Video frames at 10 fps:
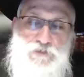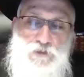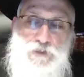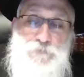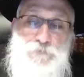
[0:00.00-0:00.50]

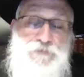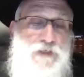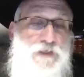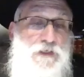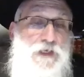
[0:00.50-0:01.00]
Okay.
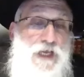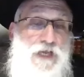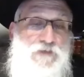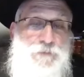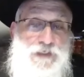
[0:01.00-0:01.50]

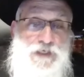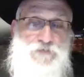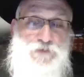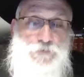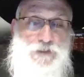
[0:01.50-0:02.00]
Everybody have a
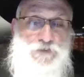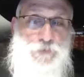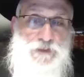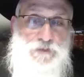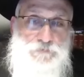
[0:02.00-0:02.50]
great
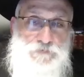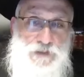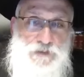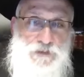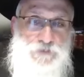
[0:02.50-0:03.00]
week.
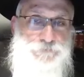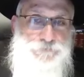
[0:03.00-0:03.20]
Take care.